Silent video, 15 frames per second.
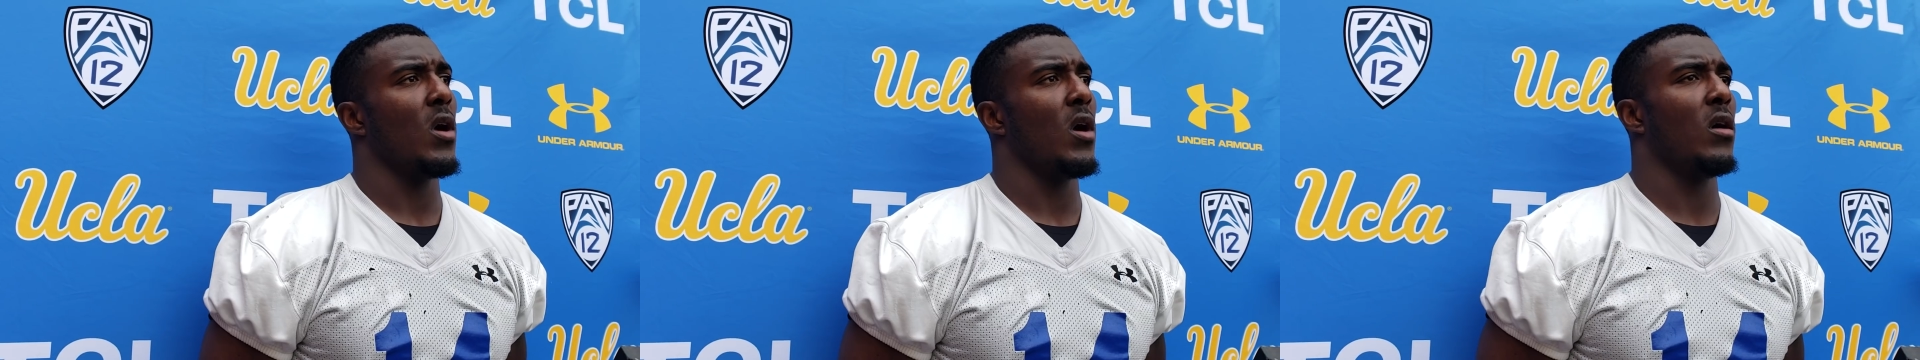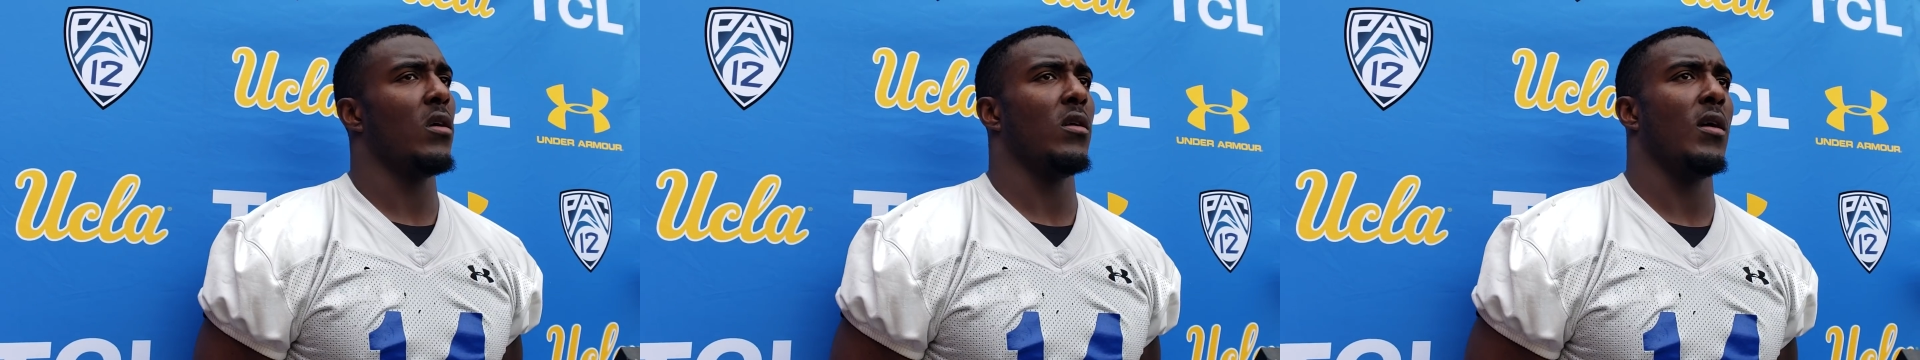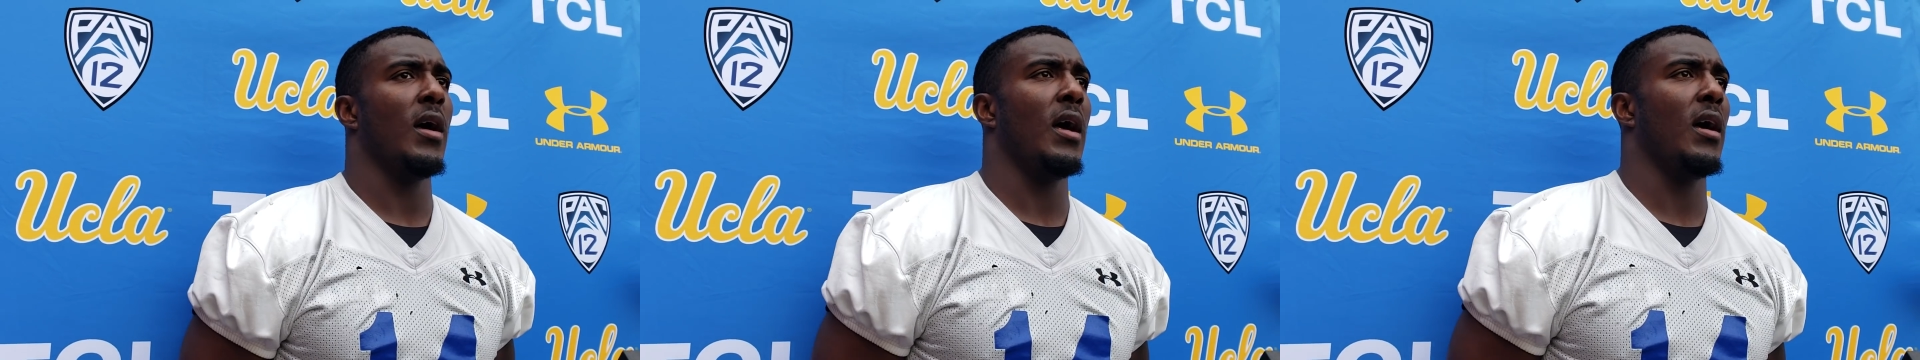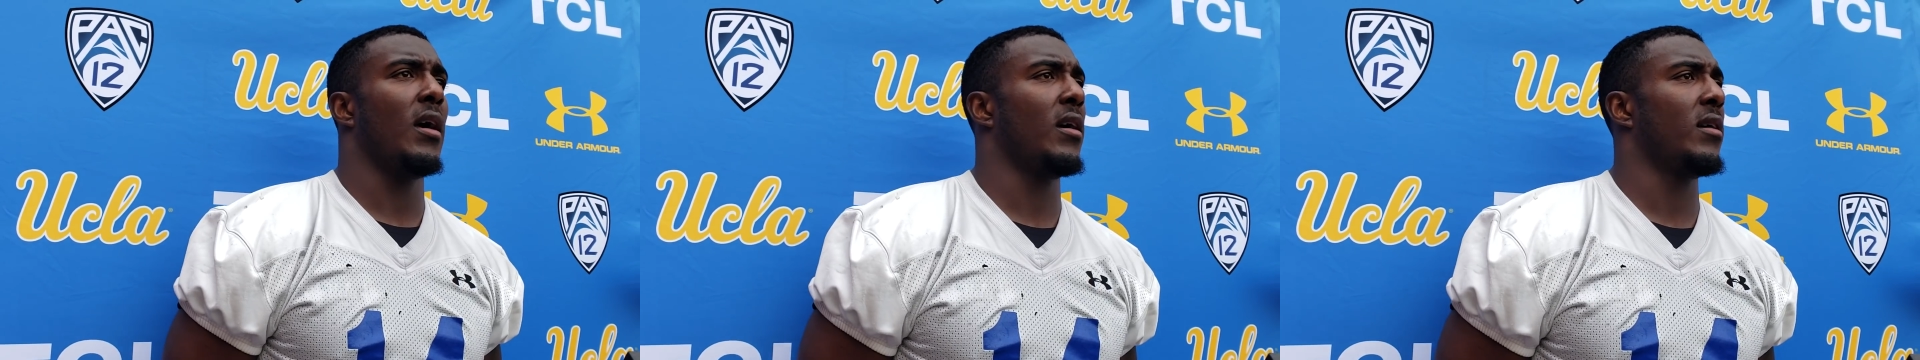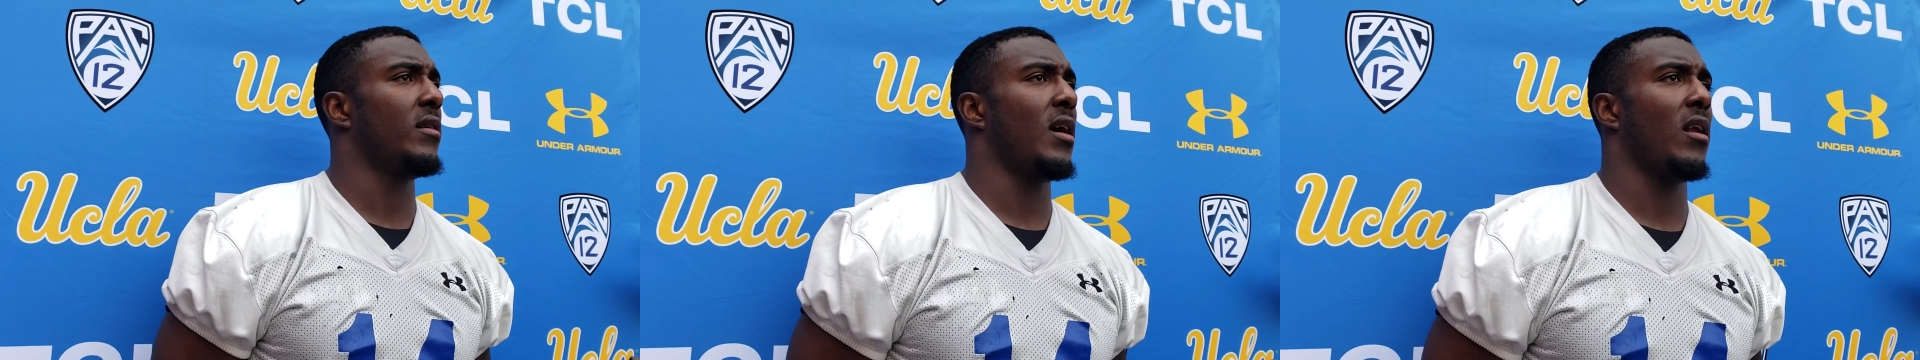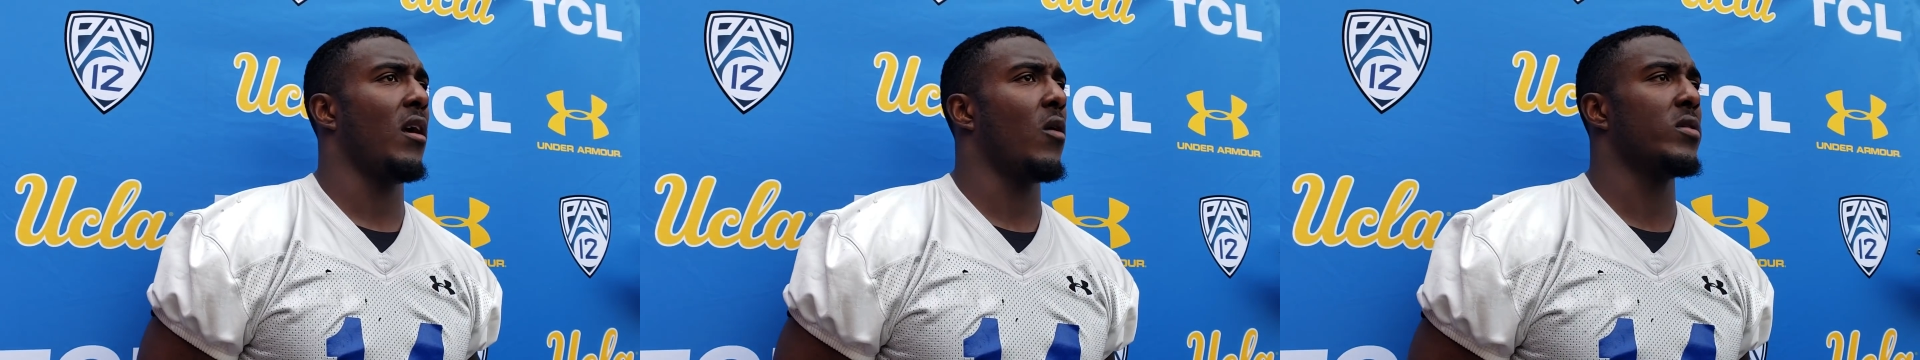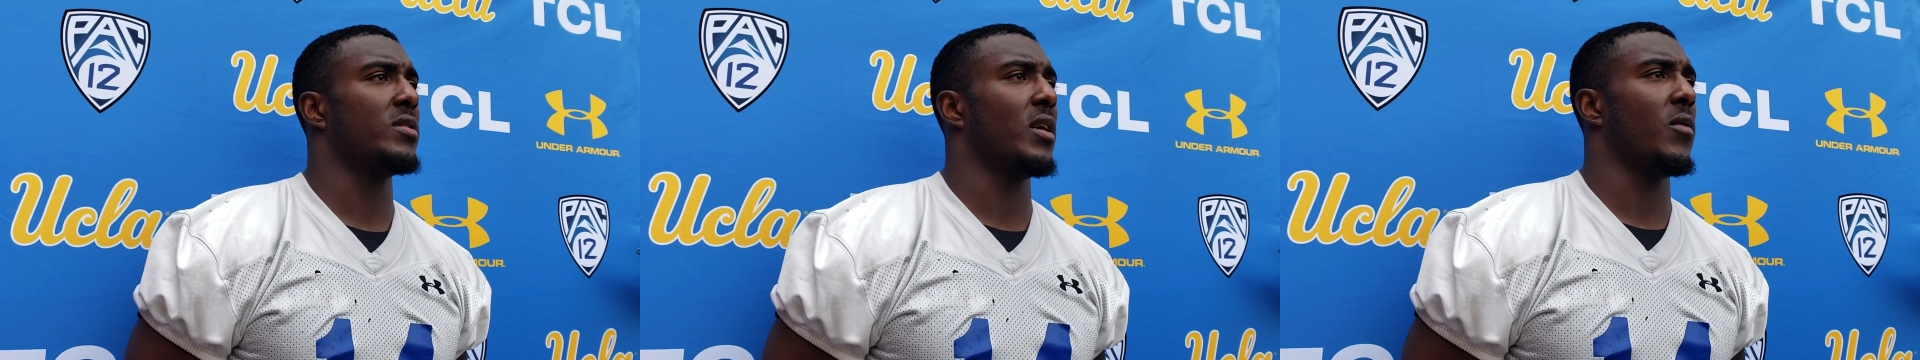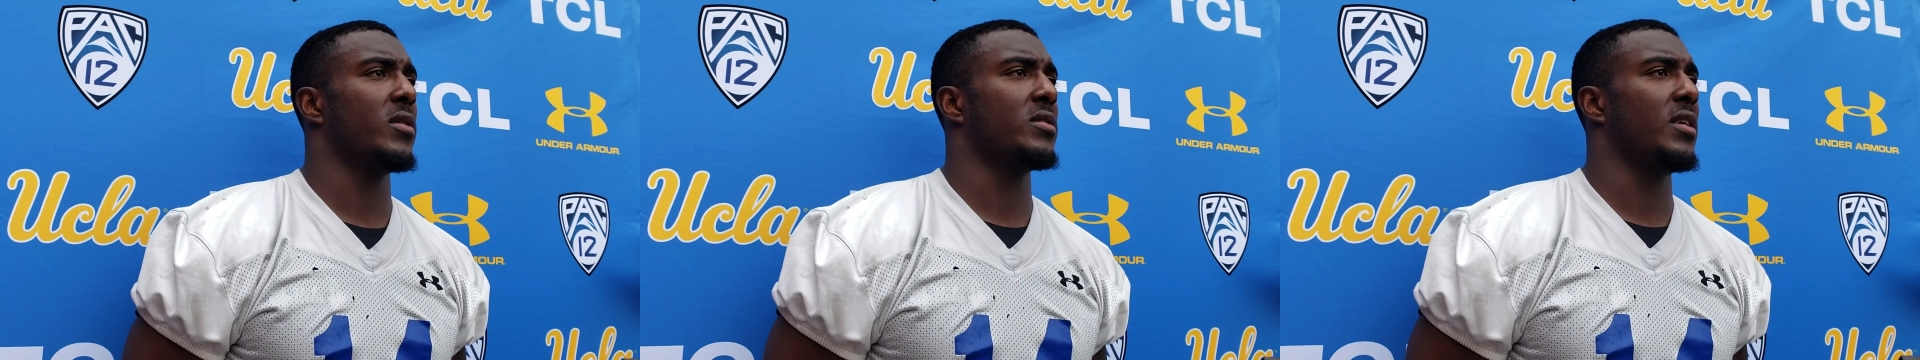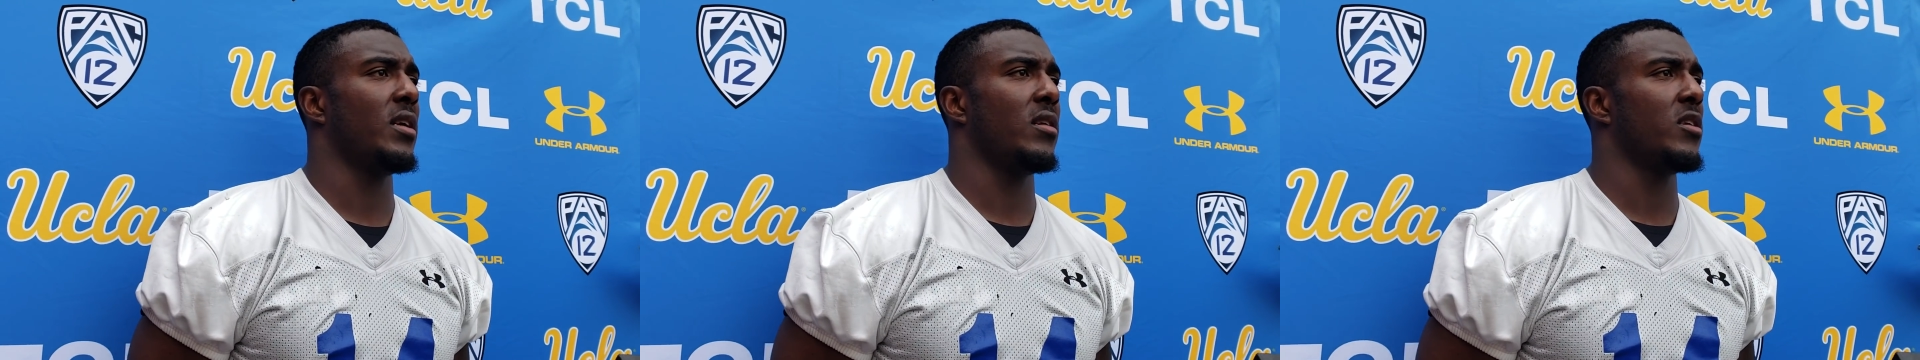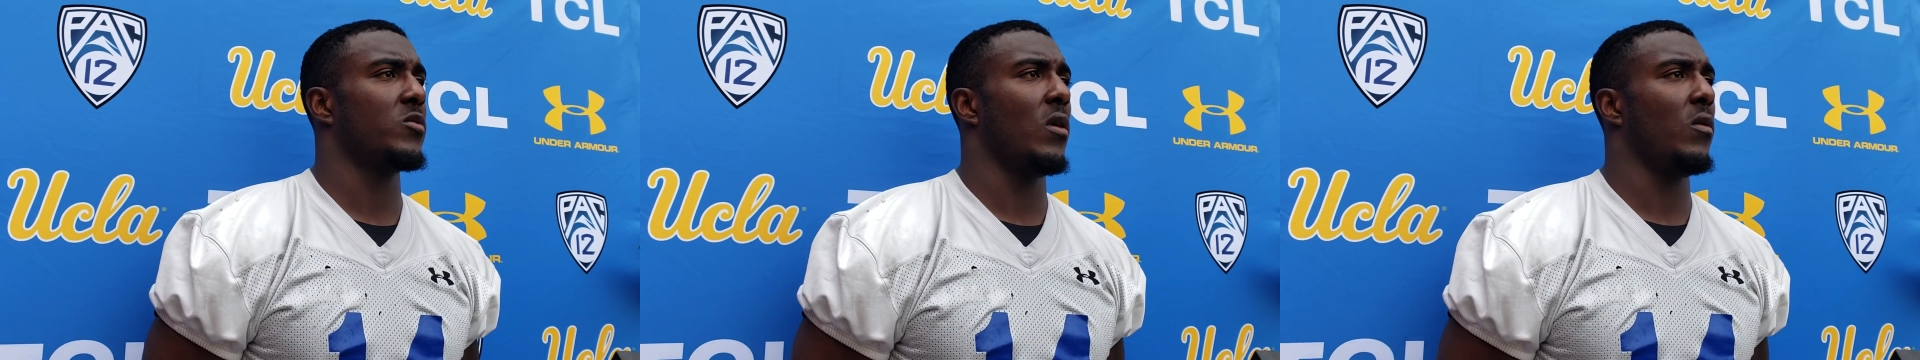No, we're
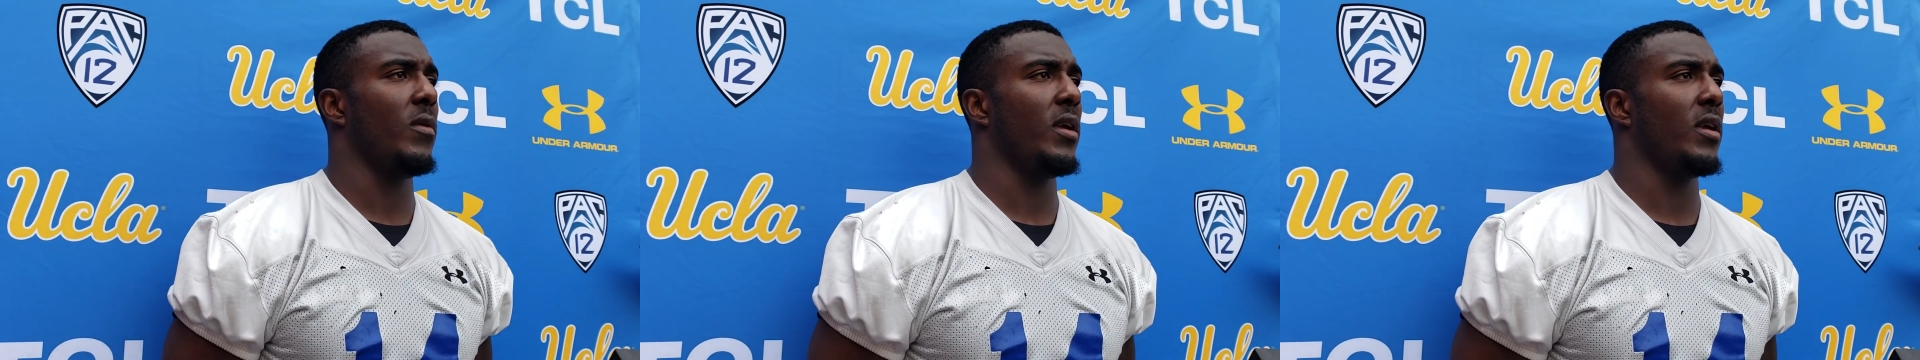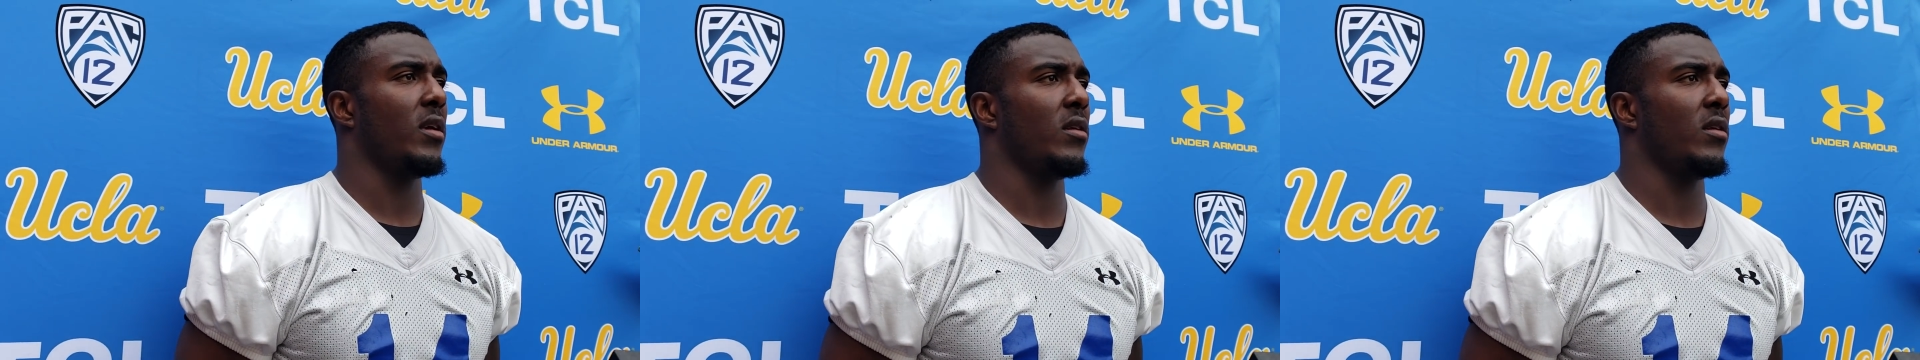sticking this 1 week.